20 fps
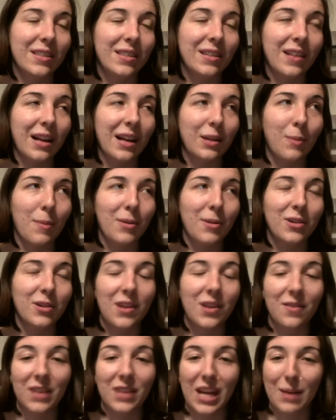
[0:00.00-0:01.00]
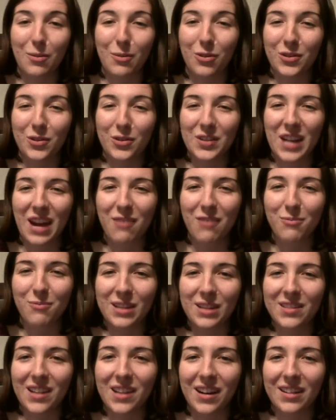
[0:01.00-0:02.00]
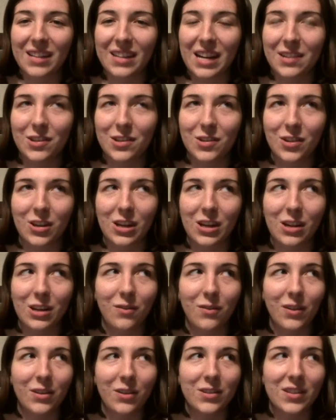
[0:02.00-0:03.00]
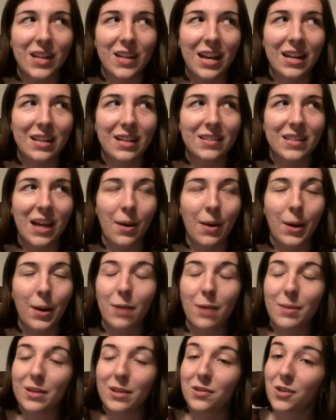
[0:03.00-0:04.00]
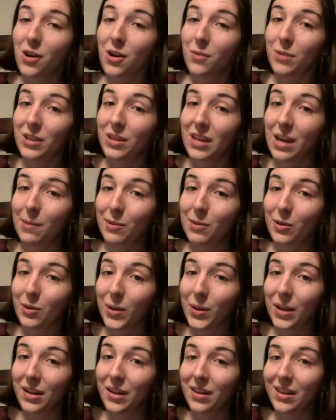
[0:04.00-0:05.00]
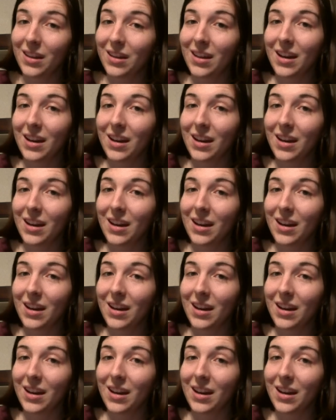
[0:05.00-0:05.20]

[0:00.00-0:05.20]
select members of the Game Cola staff being stuck in the Ace Attorney universe, and it's how I got my start with Game Cola.